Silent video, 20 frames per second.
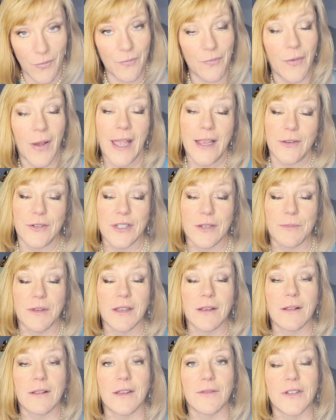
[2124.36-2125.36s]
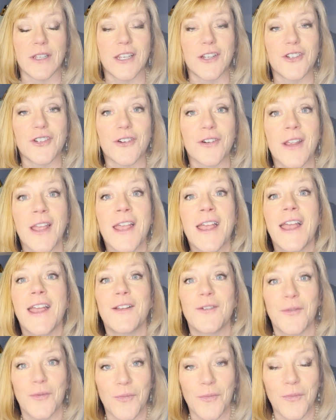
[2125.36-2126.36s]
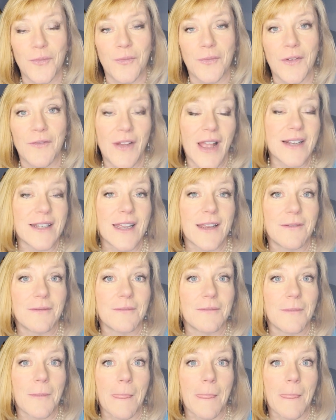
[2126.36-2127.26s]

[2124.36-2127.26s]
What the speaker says: I used to be a Cleveland teacher. In fact, I